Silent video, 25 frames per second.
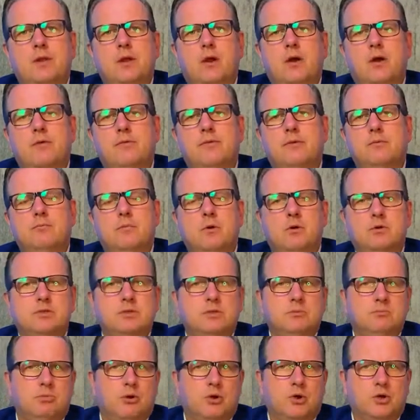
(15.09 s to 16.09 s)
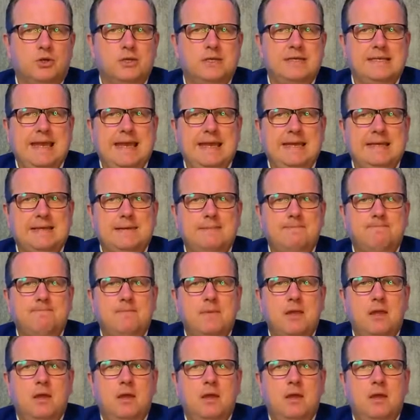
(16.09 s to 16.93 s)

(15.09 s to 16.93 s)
of the most important data